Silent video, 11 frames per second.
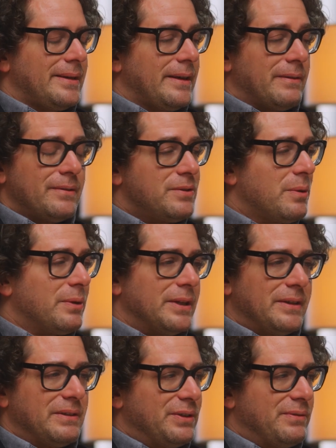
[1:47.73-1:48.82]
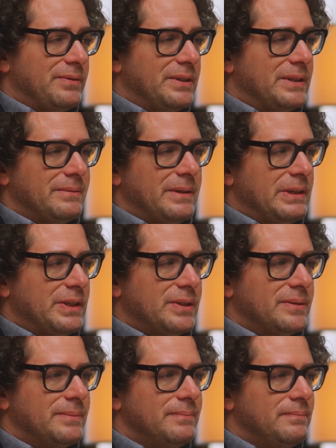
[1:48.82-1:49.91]
yeah, there's no one that deserves this,
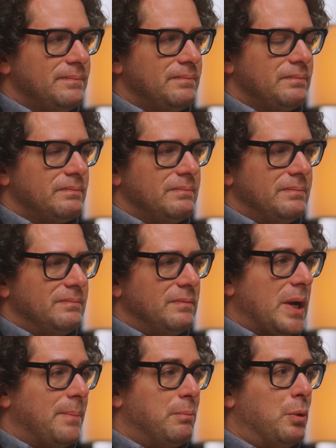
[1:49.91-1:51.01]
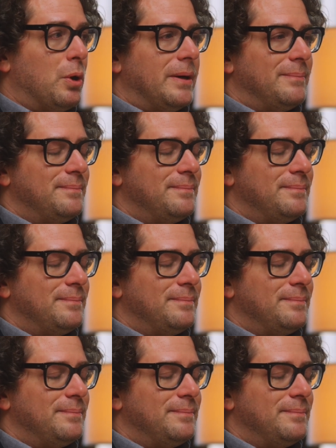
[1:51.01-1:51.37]
this more.